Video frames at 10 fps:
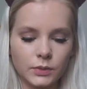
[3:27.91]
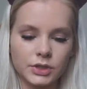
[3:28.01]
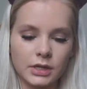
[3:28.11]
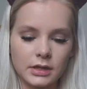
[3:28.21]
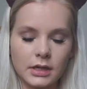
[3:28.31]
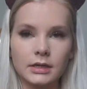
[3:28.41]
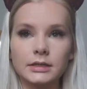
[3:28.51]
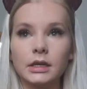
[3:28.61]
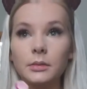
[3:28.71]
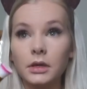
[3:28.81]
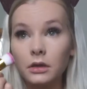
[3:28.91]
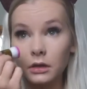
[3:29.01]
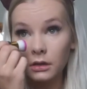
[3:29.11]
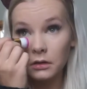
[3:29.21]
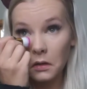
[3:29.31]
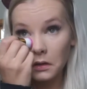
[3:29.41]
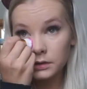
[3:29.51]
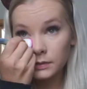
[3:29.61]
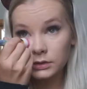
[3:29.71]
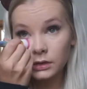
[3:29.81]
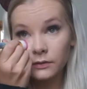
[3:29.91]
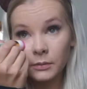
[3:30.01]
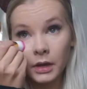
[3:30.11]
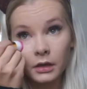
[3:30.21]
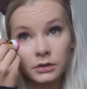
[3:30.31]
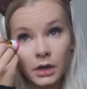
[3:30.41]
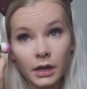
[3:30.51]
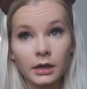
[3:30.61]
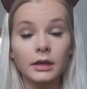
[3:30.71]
which I think is going to be good, especially for my under eye.